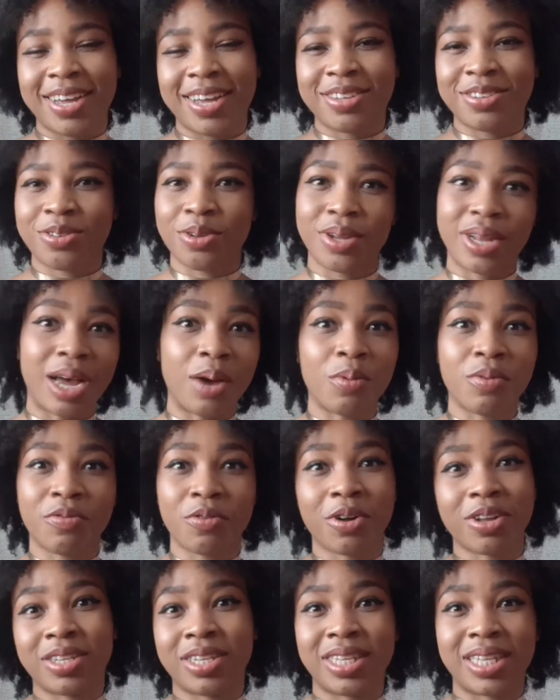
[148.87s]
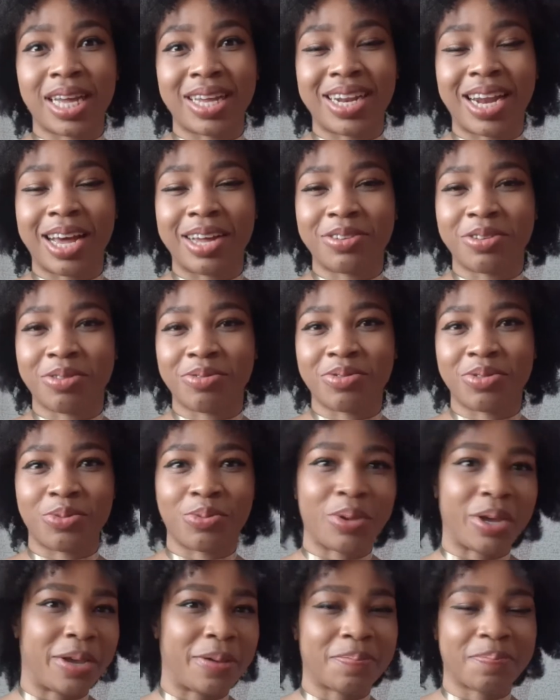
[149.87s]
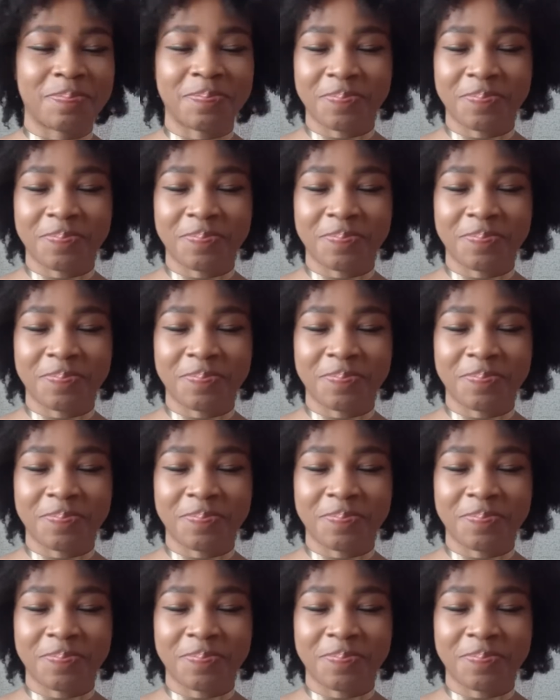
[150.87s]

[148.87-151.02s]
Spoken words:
So now we've gotten that out of the way,